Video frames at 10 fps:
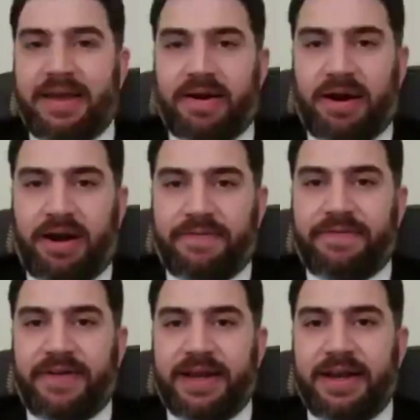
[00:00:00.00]
thereof,
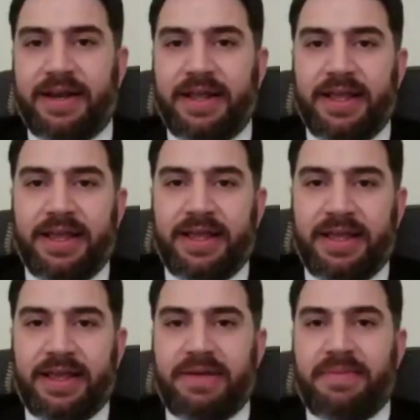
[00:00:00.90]
and
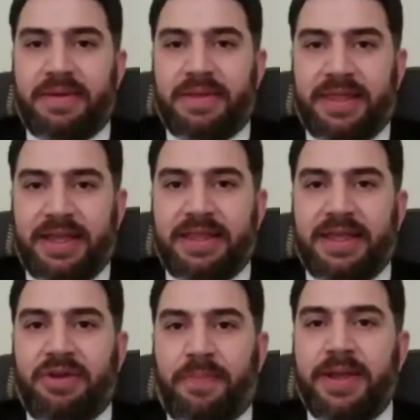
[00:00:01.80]
the
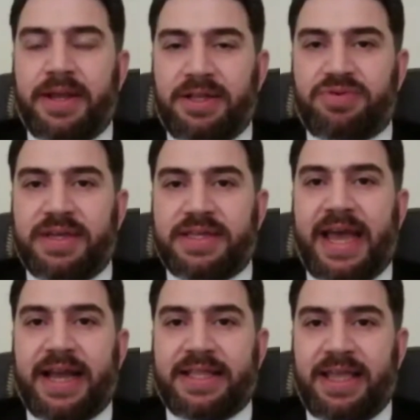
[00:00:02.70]
European countries
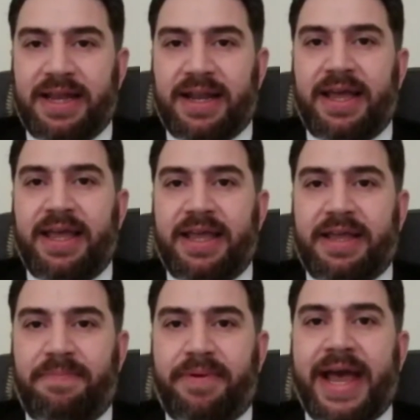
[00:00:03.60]
acting like
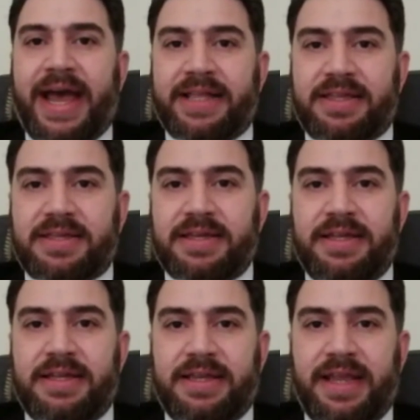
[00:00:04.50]
brats
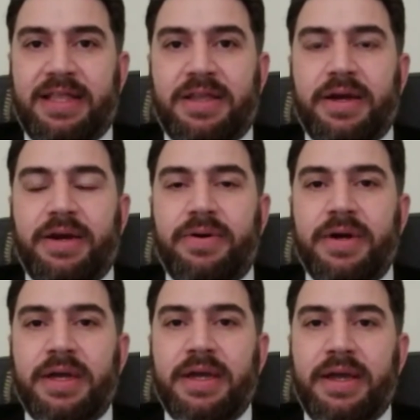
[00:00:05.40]
in NATO.
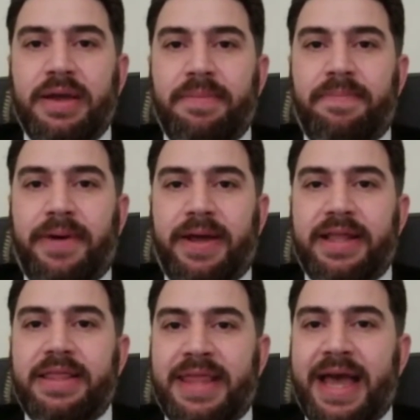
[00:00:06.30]

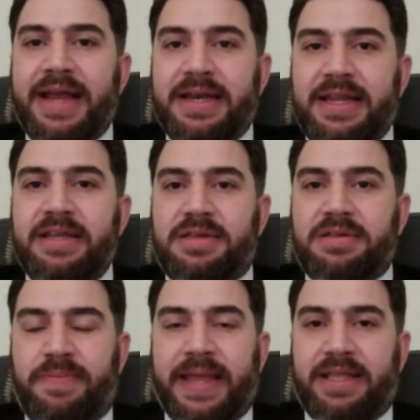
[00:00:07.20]
But that
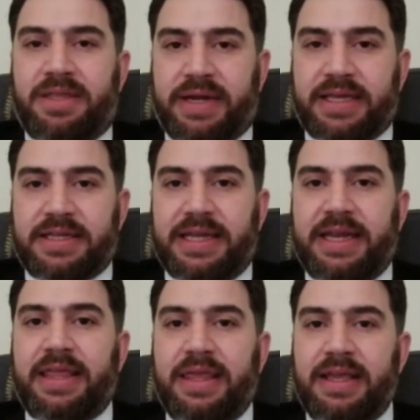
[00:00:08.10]
needs to be addressed. And
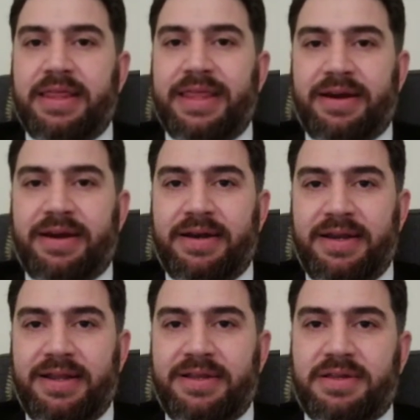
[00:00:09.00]
I think there
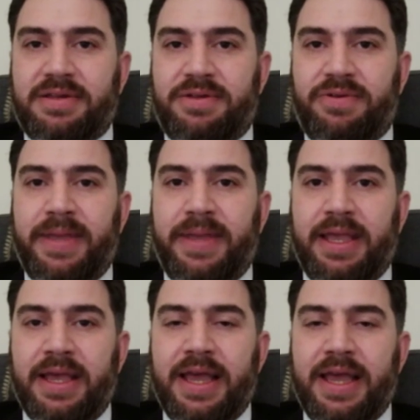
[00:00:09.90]
needs to be,
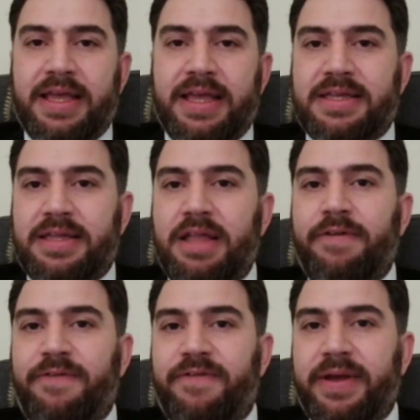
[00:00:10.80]
instead of